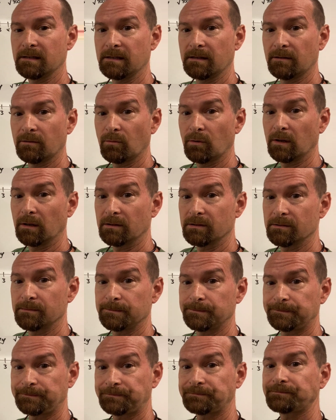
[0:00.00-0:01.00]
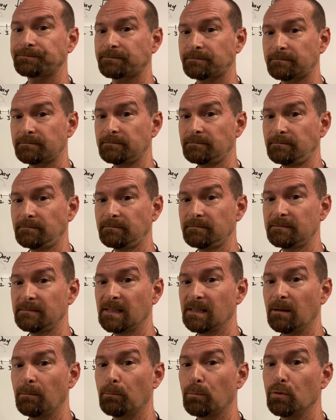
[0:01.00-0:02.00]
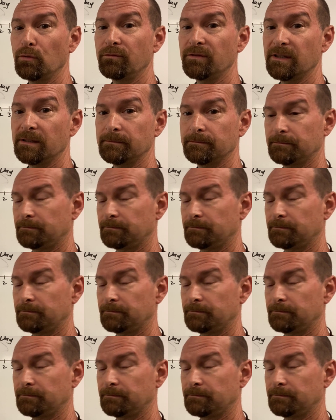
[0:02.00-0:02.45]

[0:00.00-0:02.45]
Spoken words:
It works. Proved it.